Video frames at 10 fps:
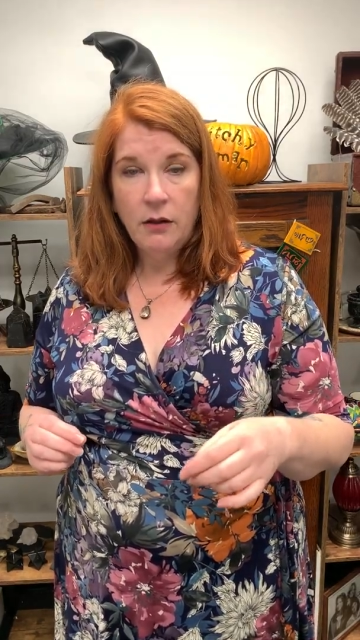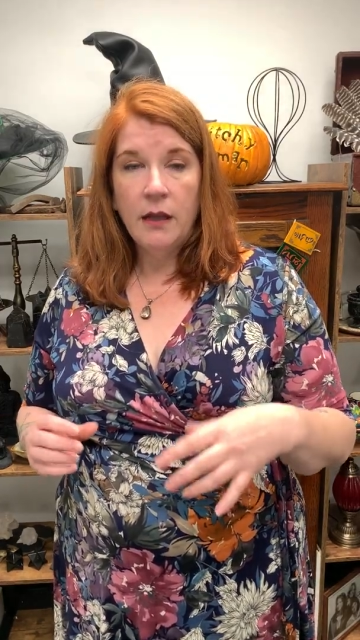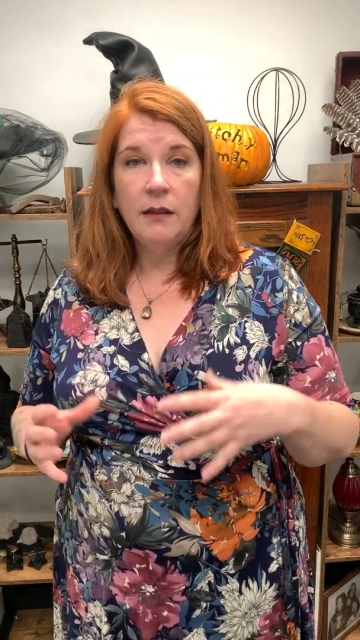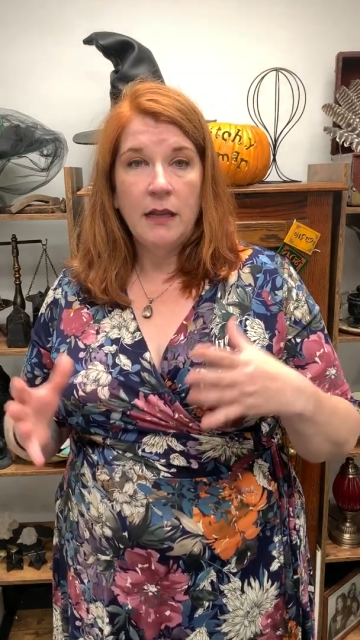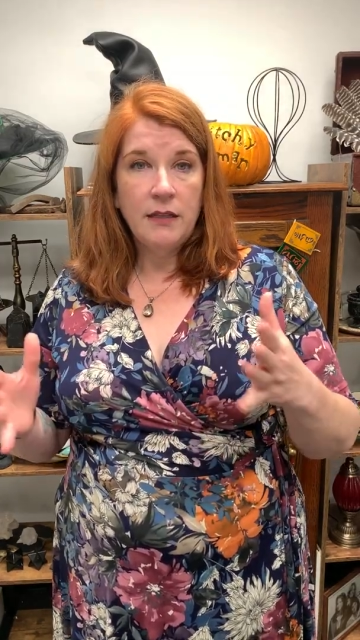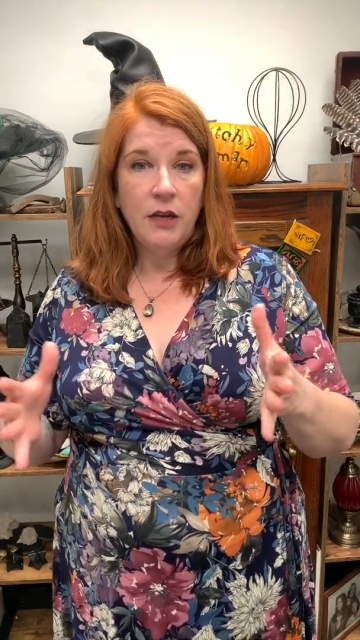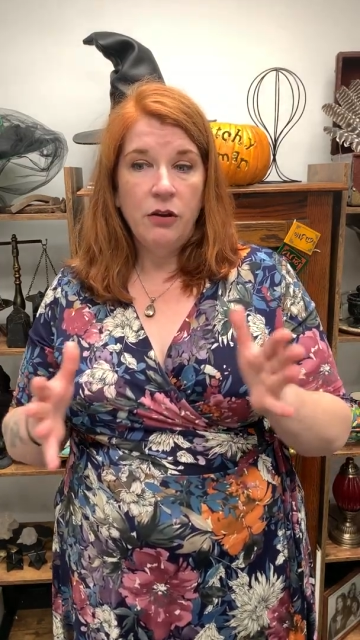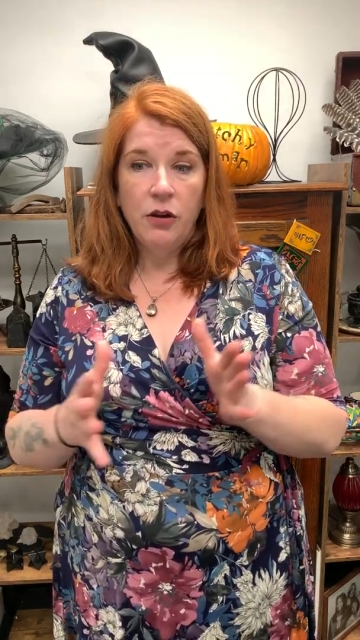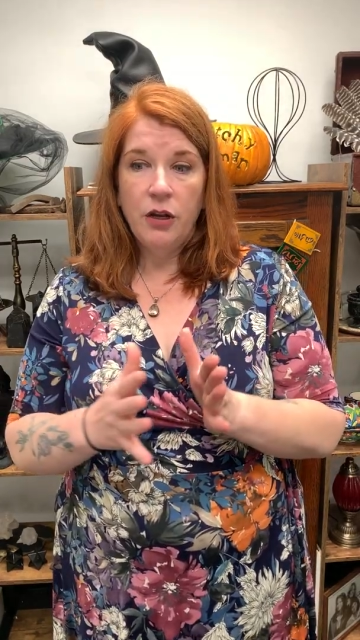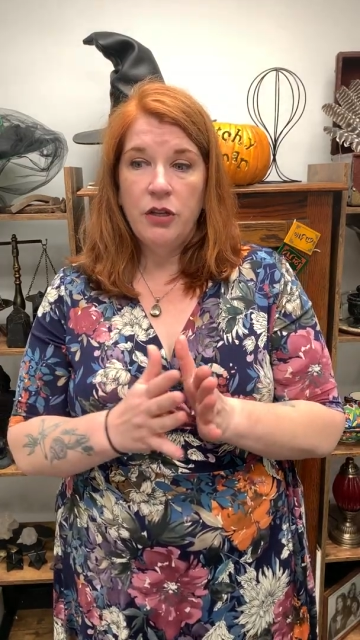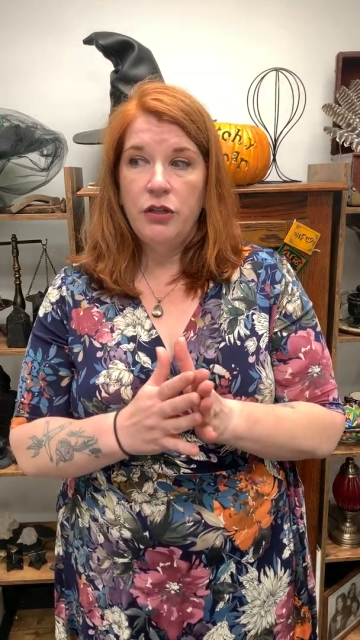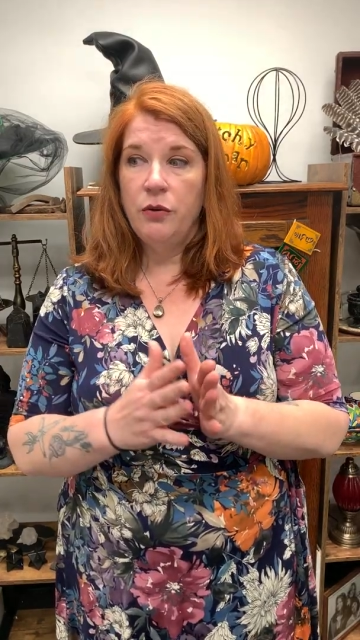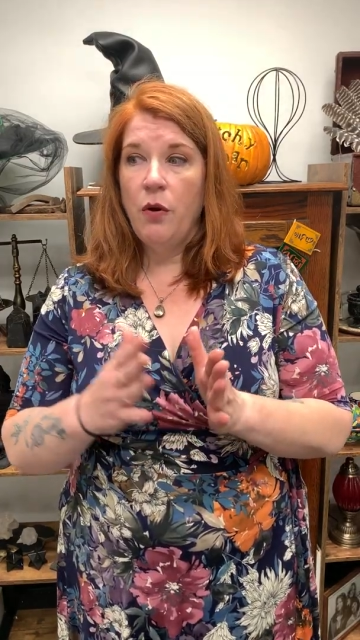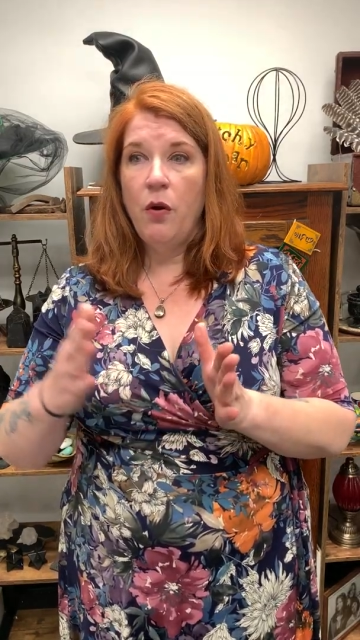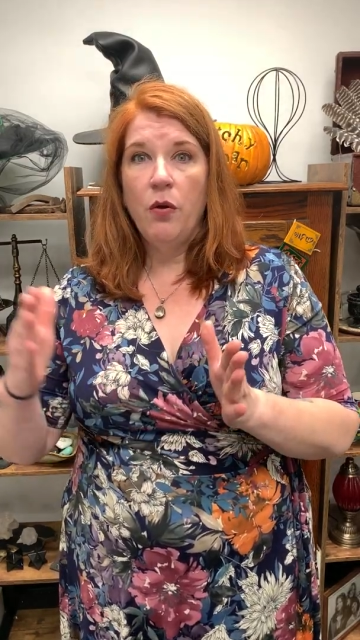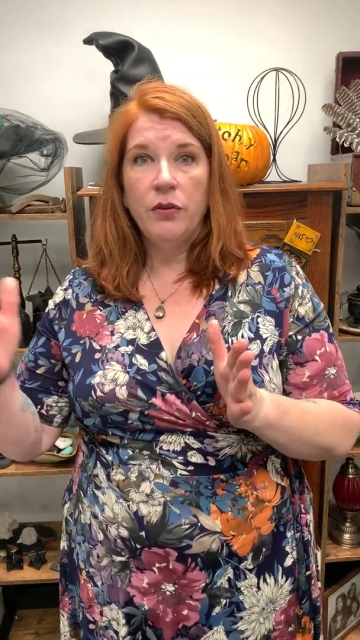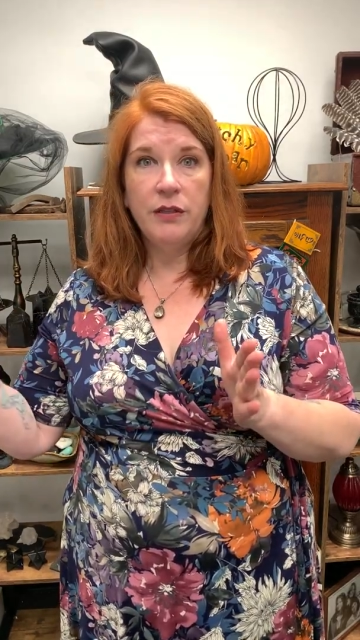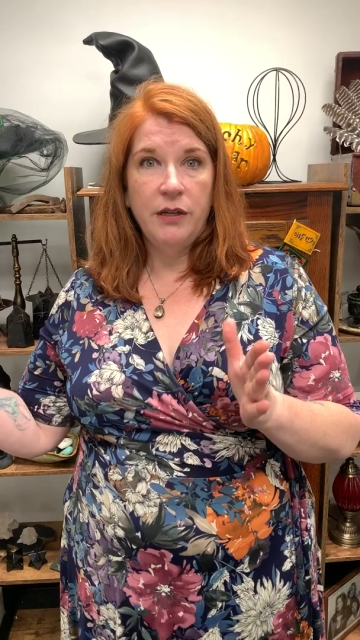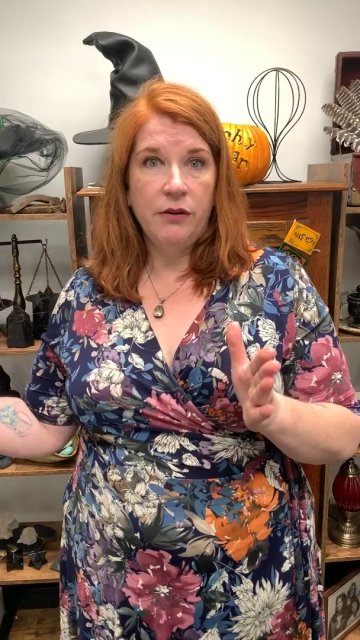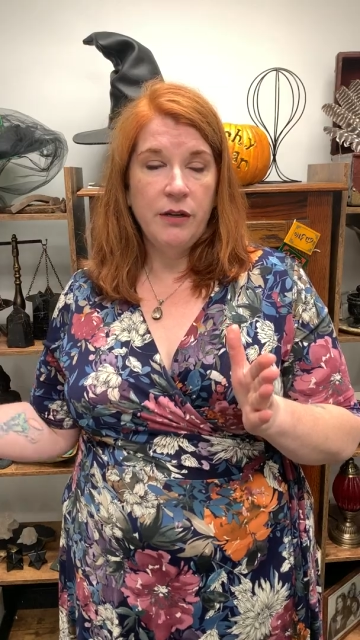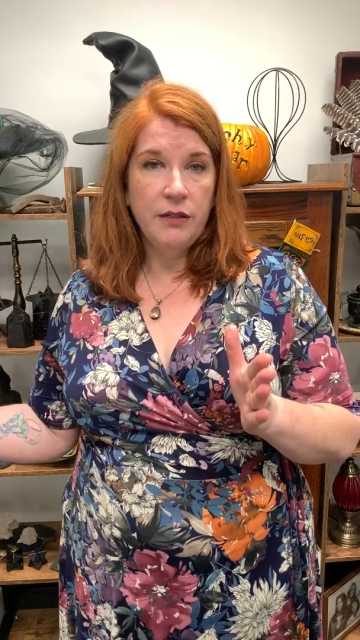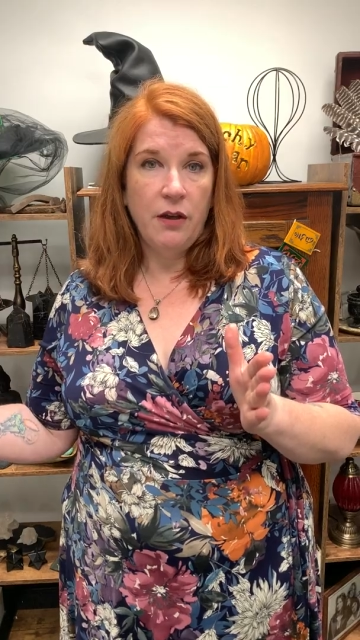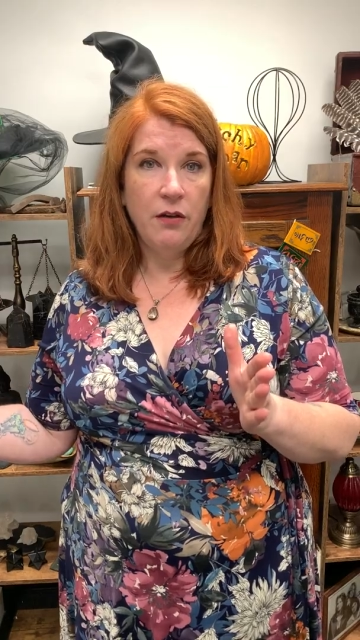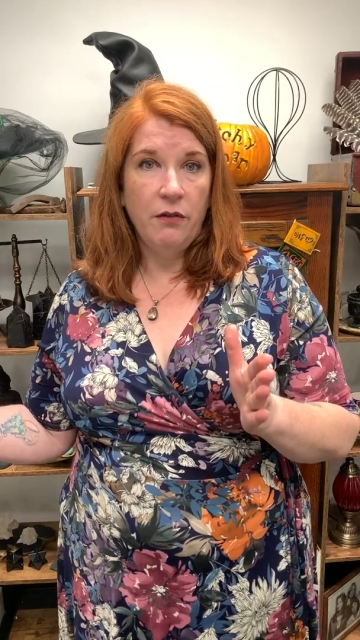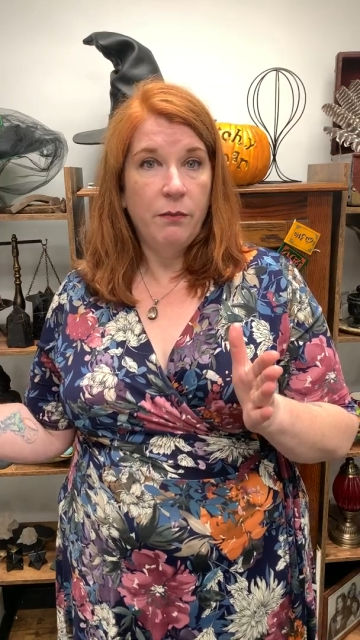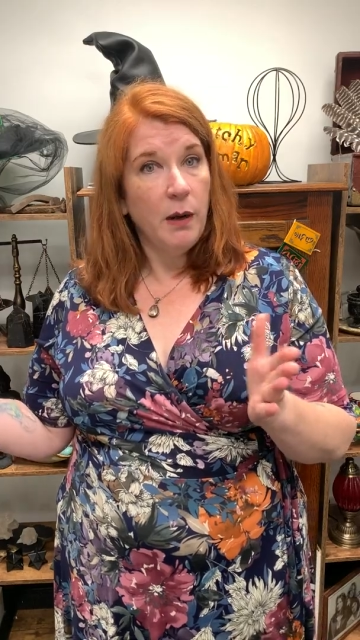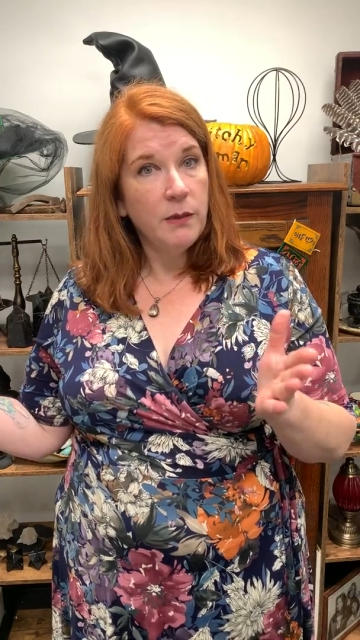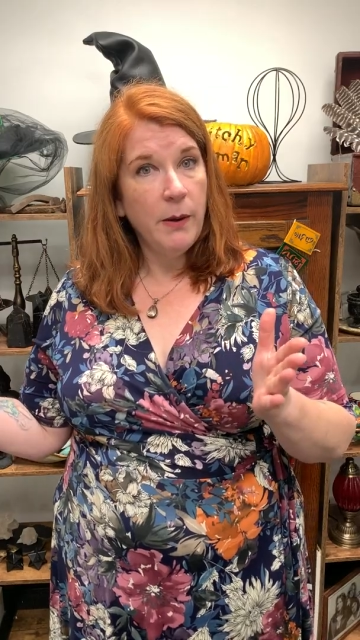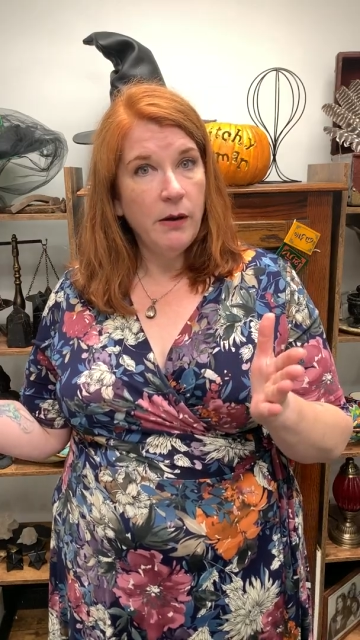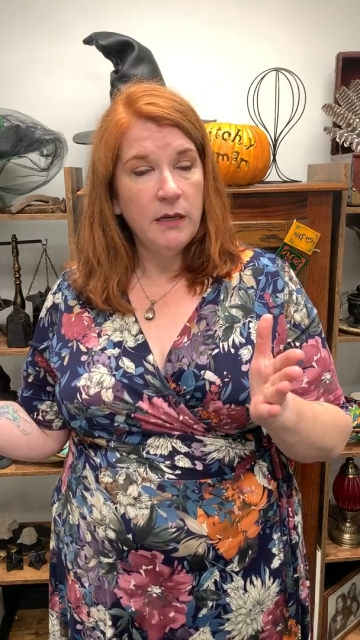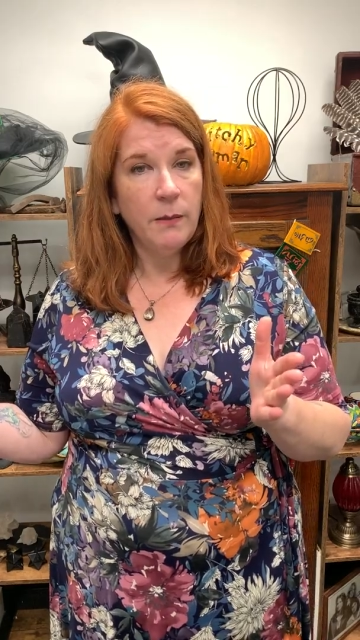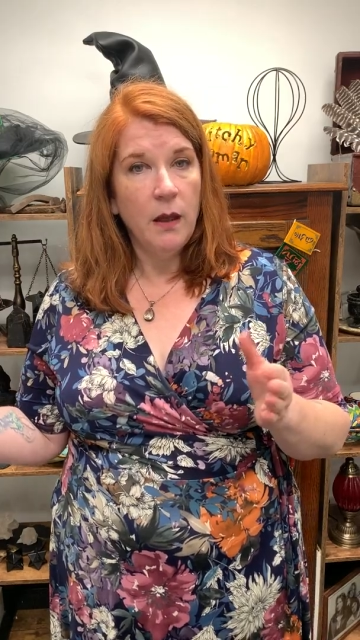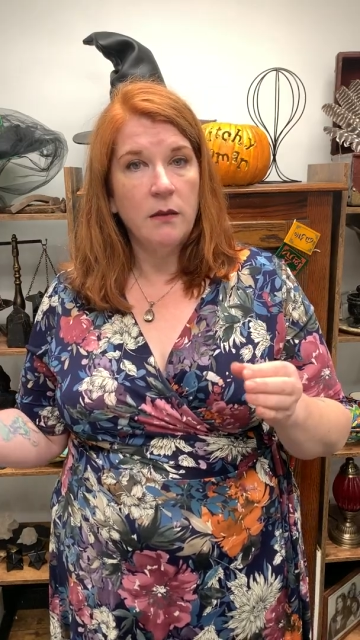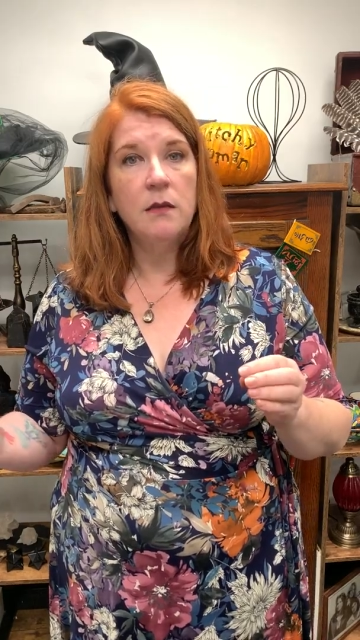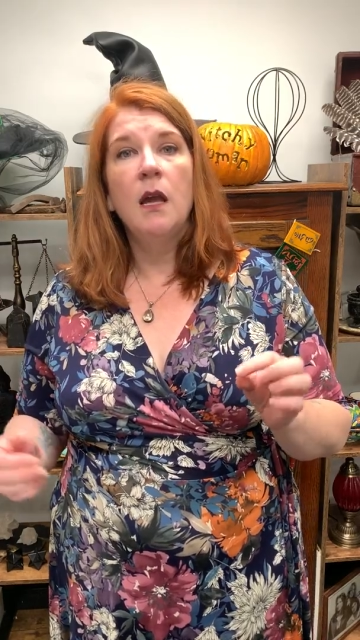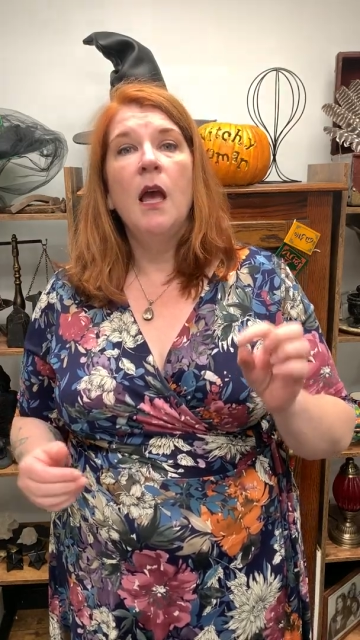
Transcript: like let's say you're going to do a whole series of prosperity spells,